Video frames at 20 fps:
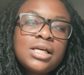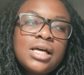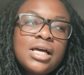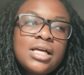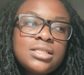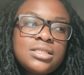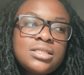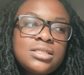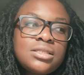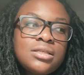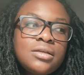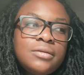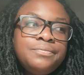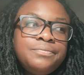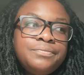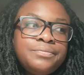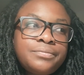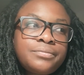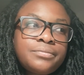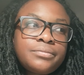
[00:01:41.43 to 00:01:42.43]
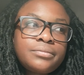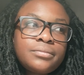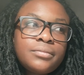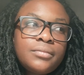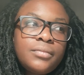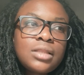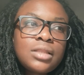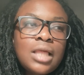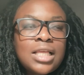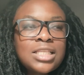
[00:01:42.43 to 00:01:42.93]
that's
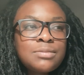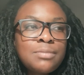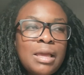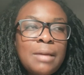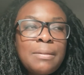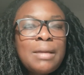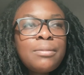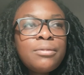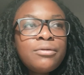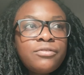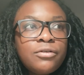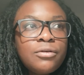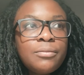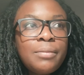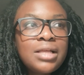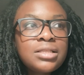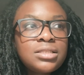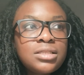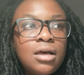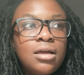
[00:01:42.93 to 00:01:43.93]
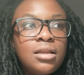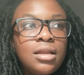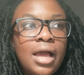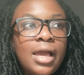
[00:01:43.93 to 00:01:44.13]
that's made people feel better.